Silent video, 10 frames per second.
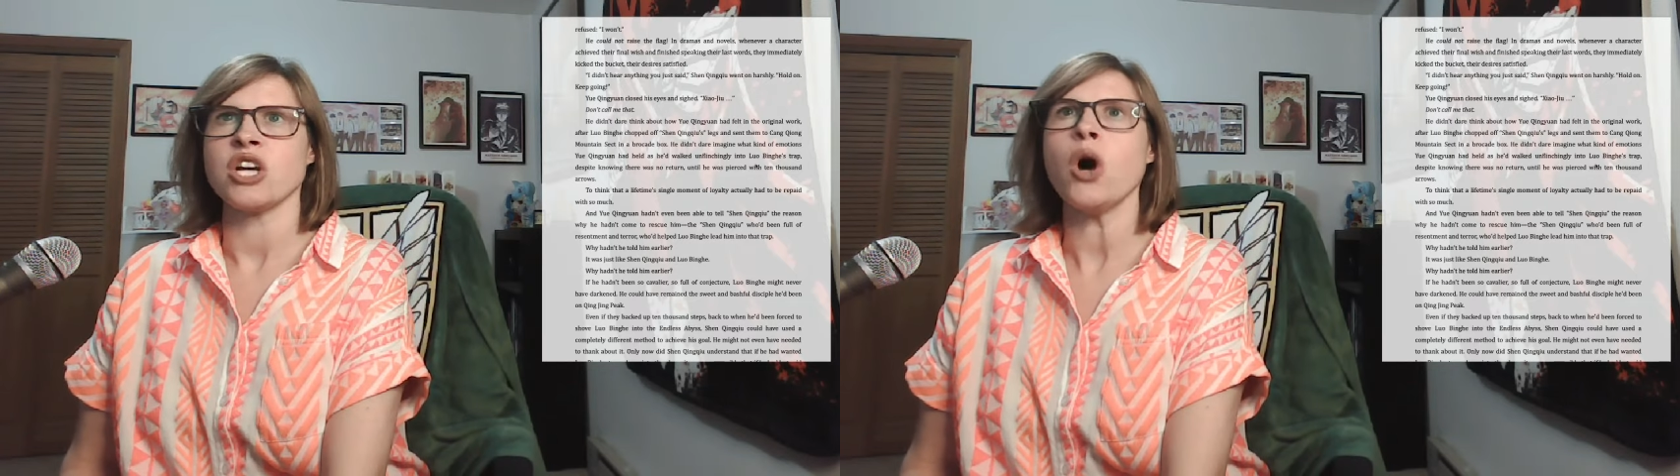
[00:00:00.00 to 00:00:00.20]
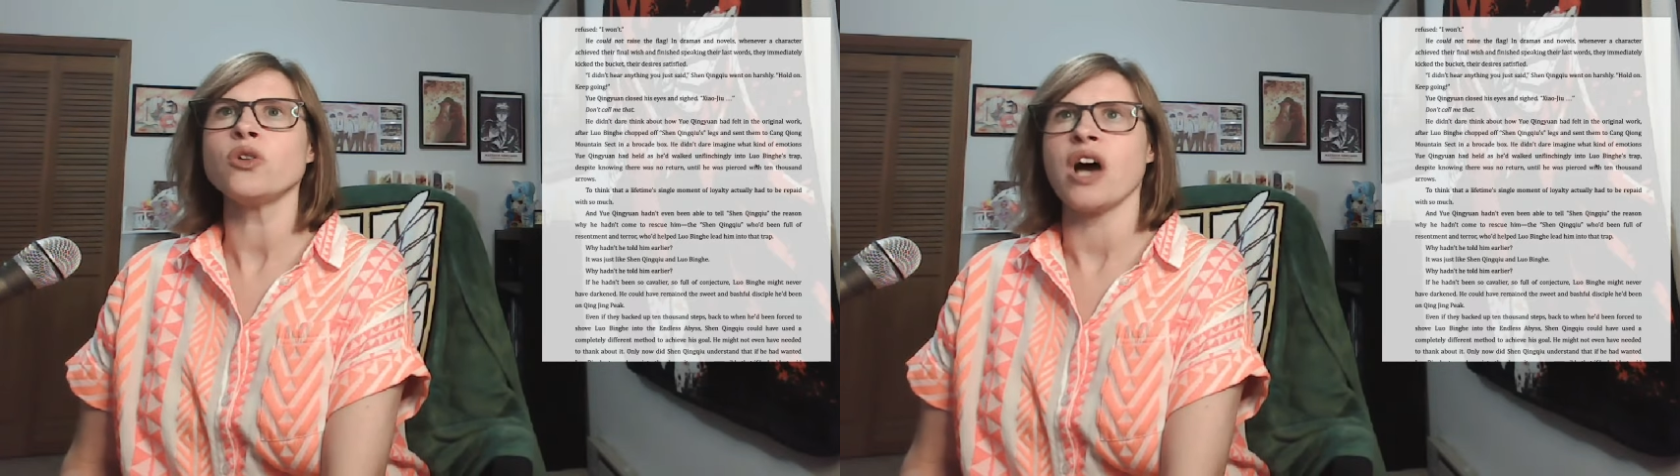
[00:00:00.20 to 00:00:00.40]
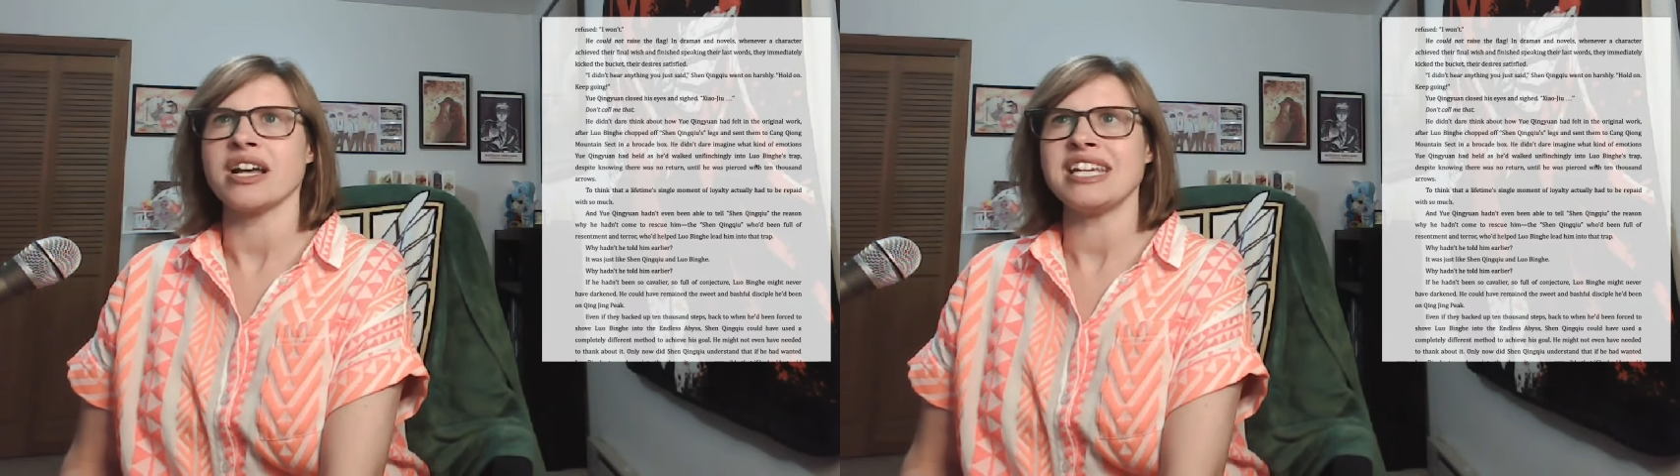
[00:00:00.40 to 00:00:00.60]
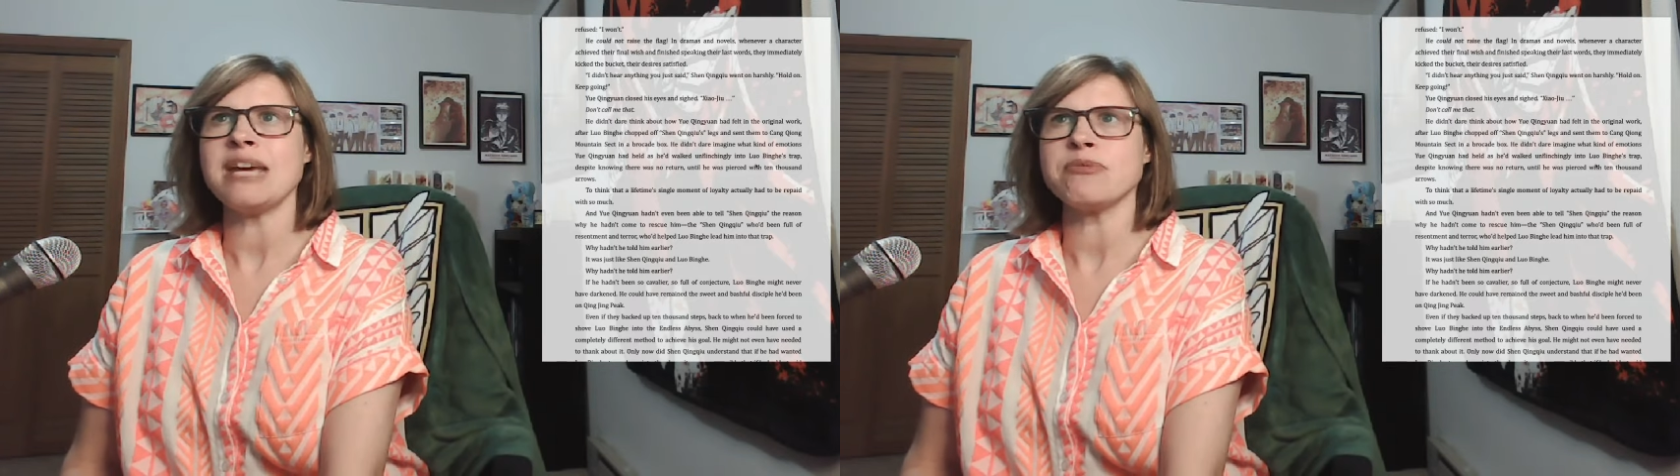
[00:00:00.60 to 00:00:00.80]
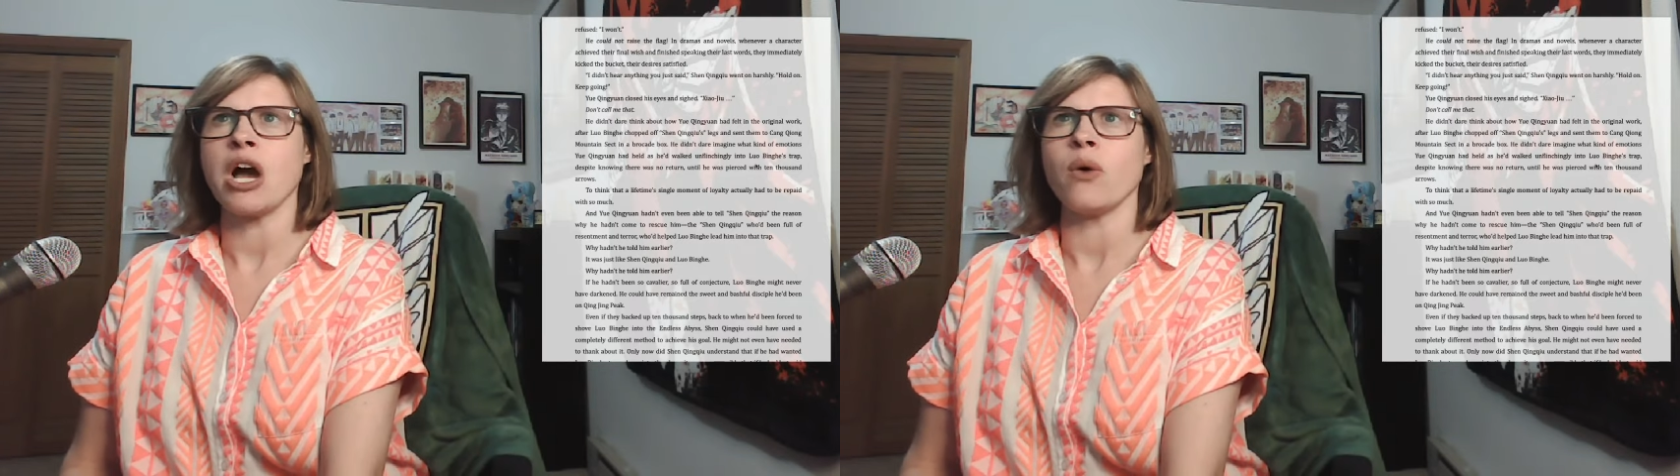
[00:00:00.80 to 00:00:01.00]
Hold on,
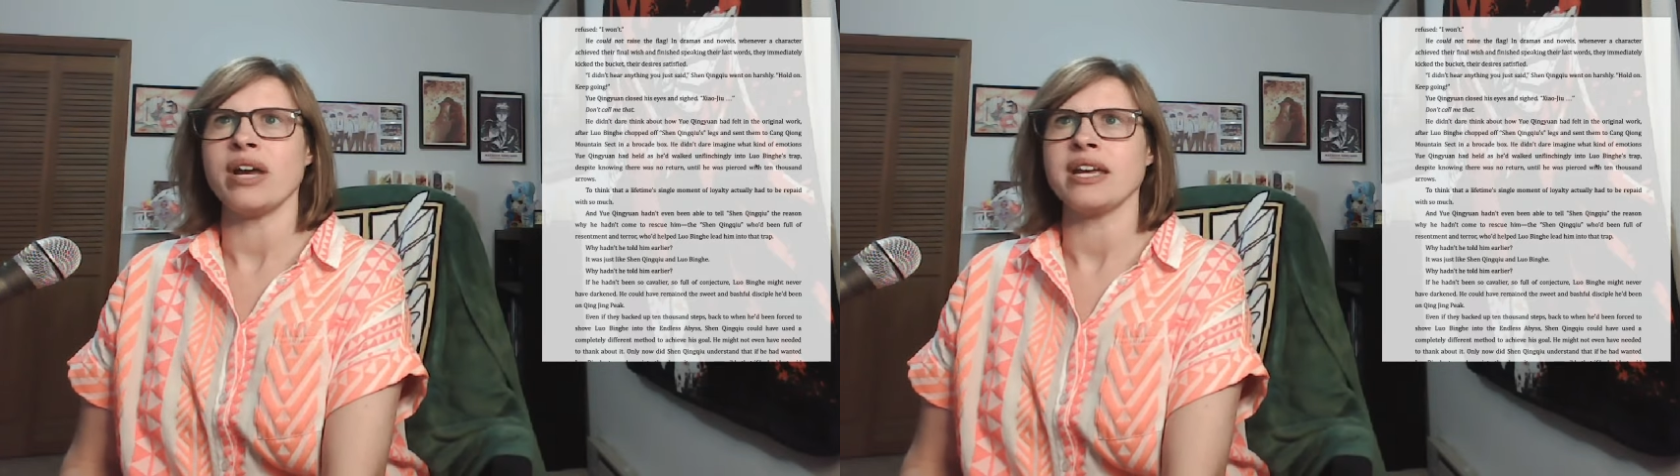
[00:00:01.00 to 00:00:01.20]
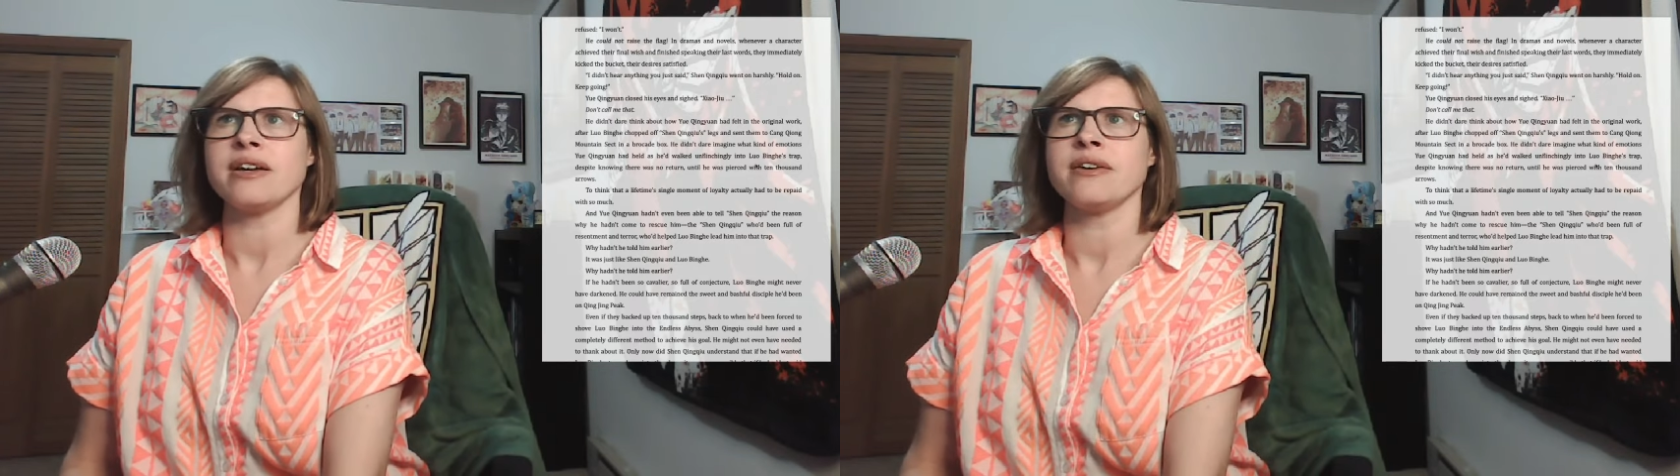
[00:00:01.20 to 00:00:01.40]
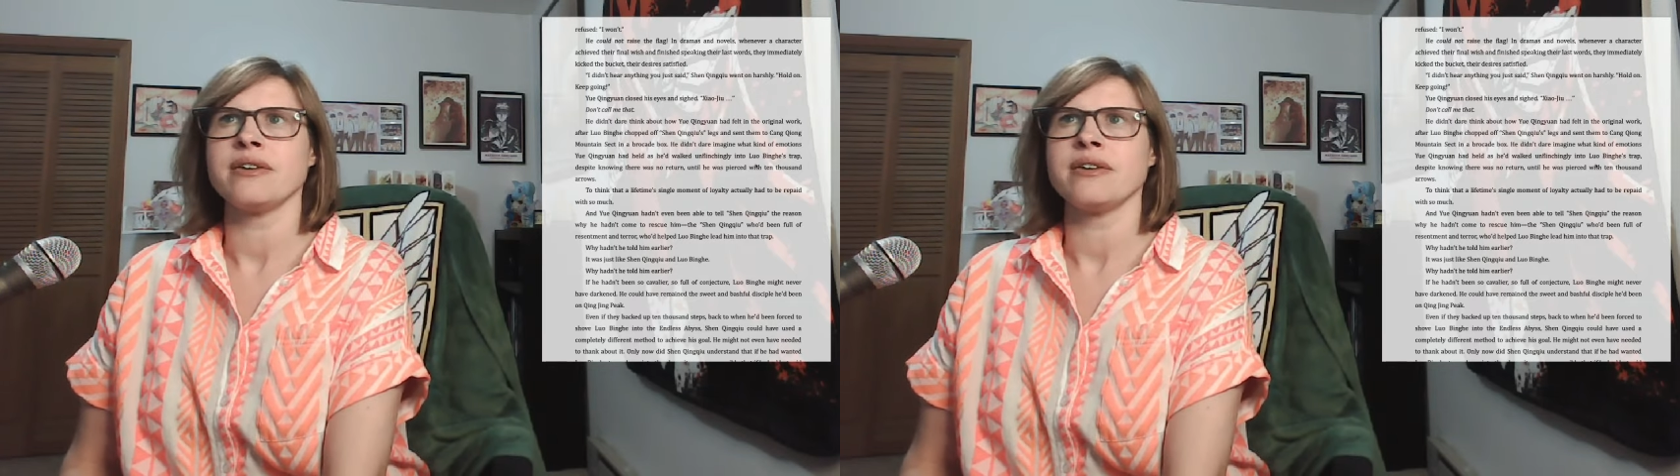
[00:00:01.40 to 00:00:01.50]
keep going.